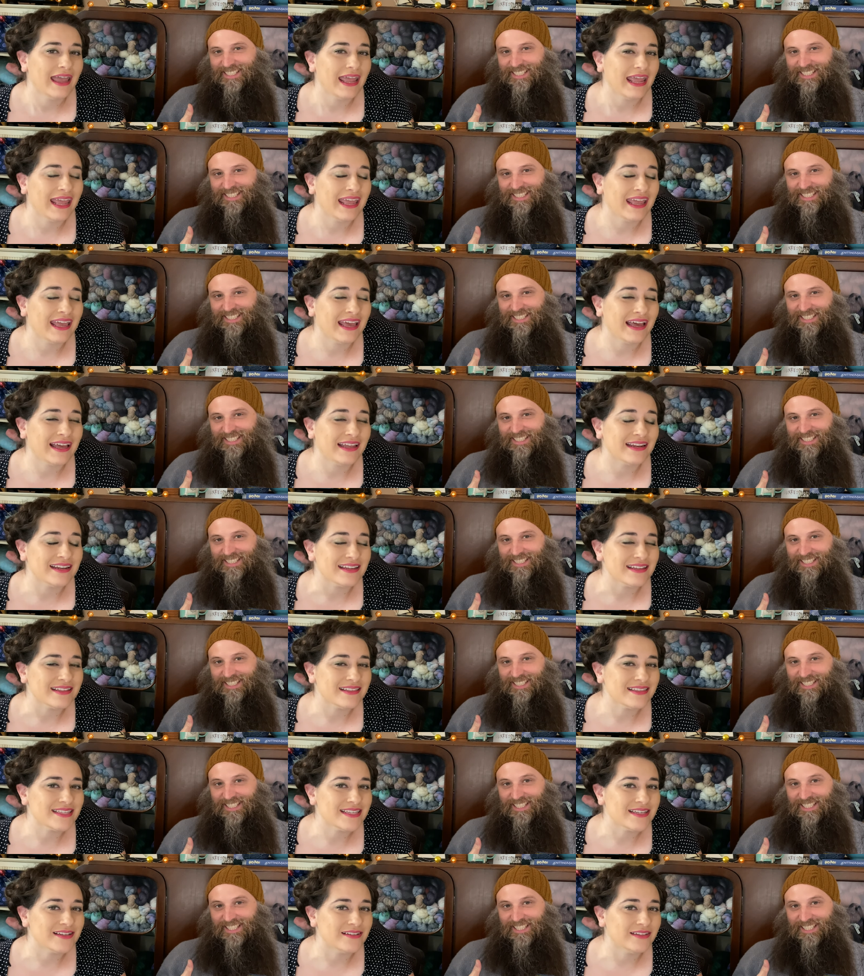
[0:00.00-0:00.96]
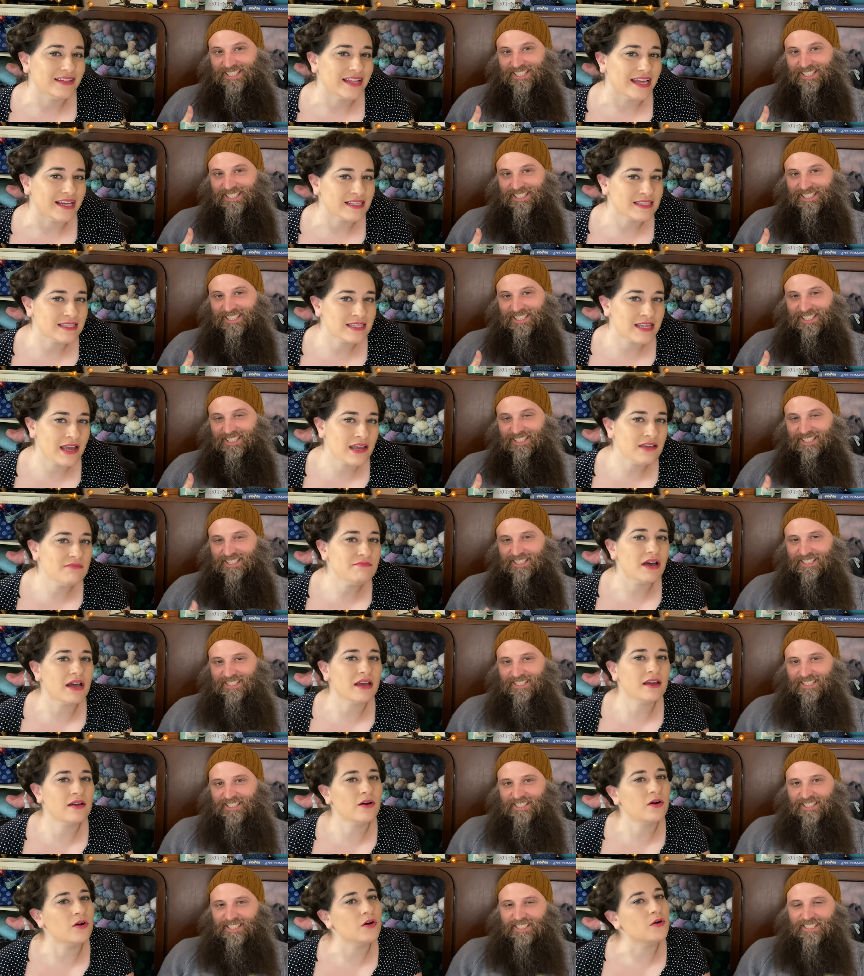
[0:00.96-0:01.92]
Speaker 1: and until next time, I
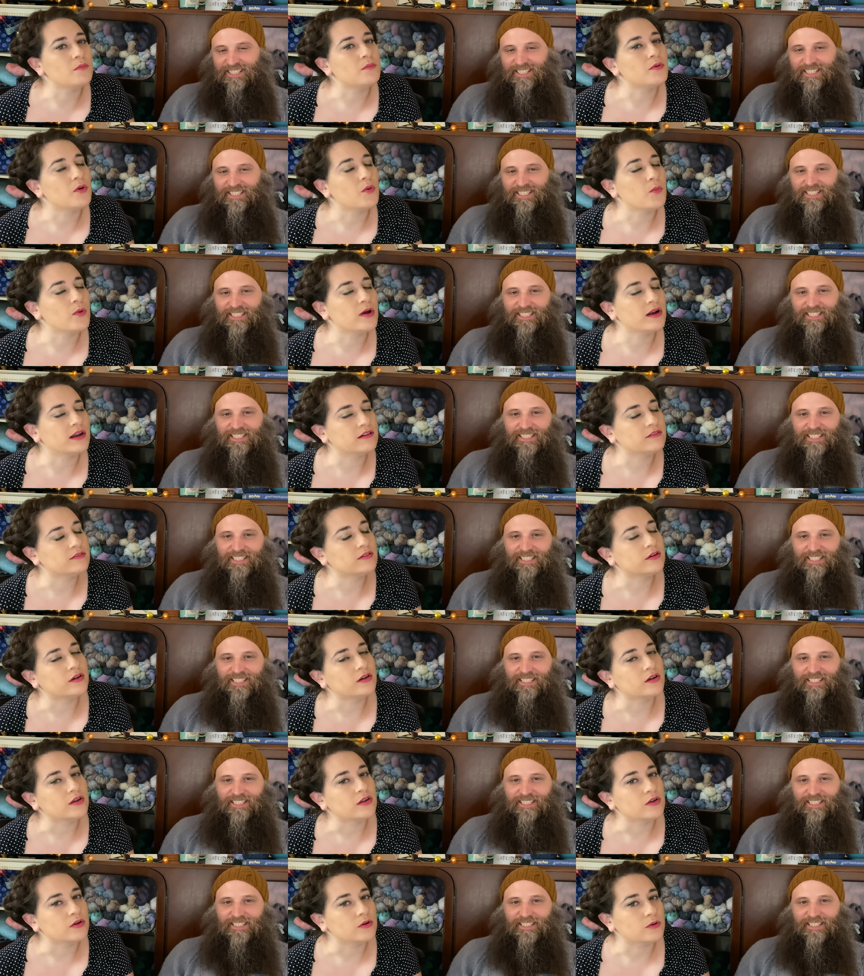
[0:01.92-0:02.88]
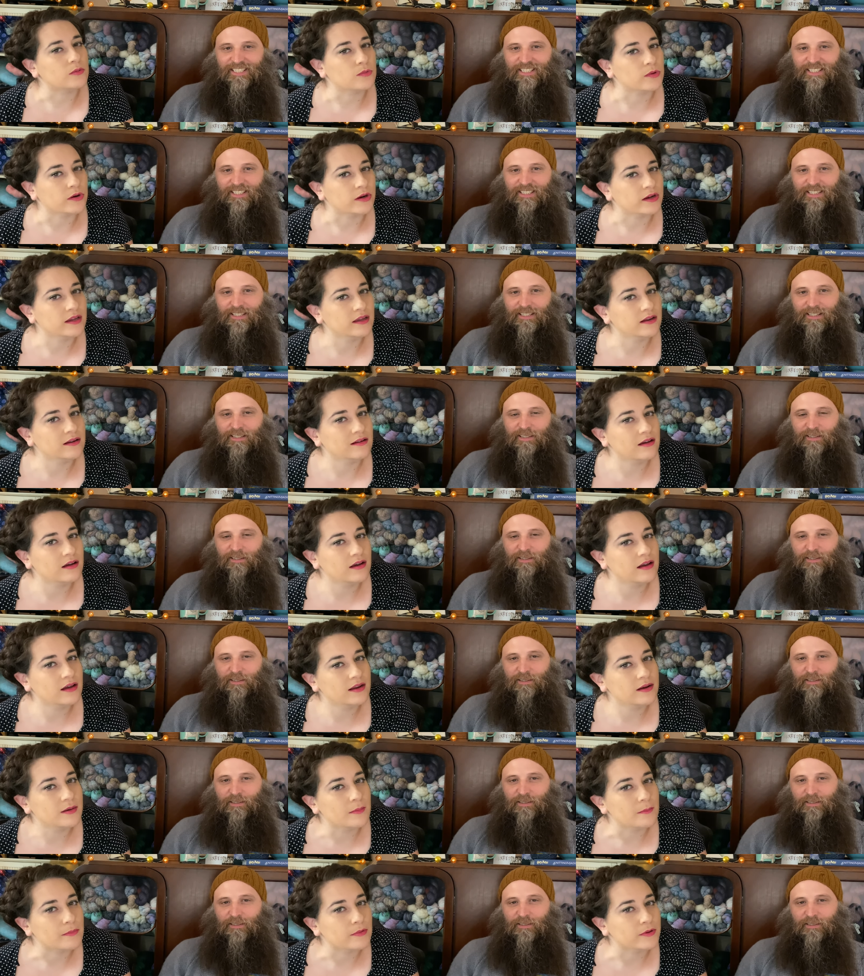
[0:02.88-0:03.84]
hope whatever you're working
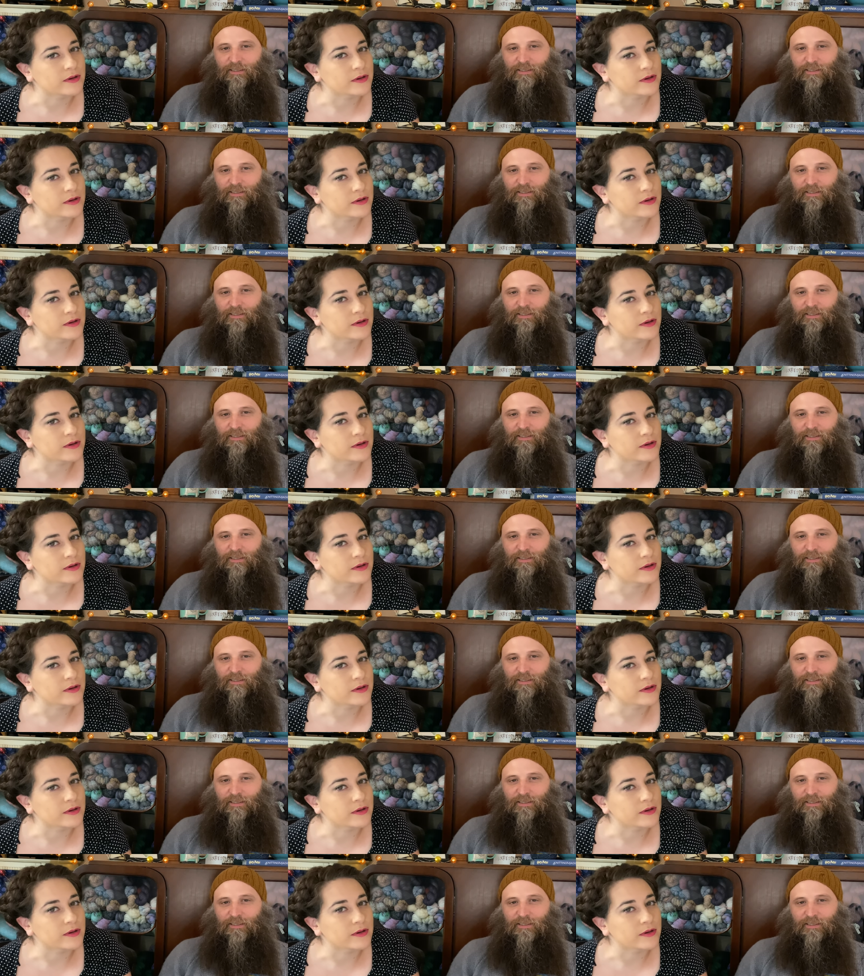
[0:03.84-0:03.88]
on